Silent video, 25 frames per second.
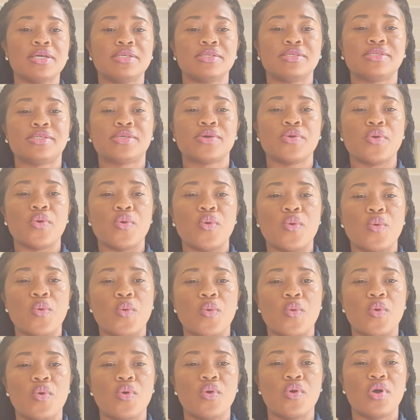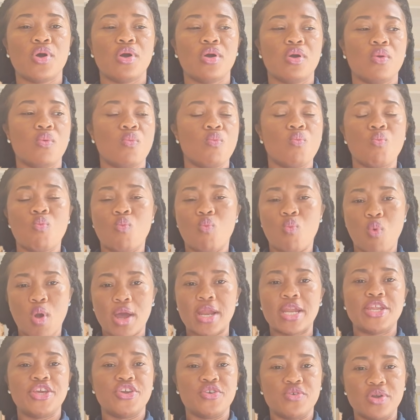So
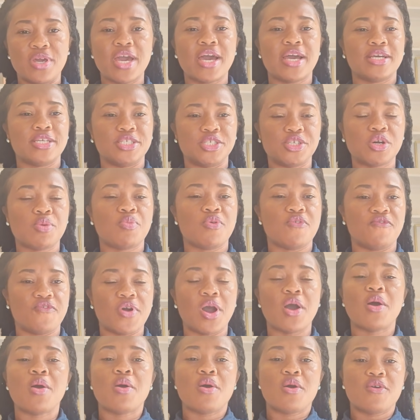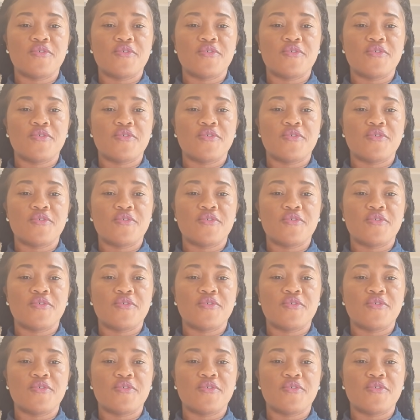when you get a job offer,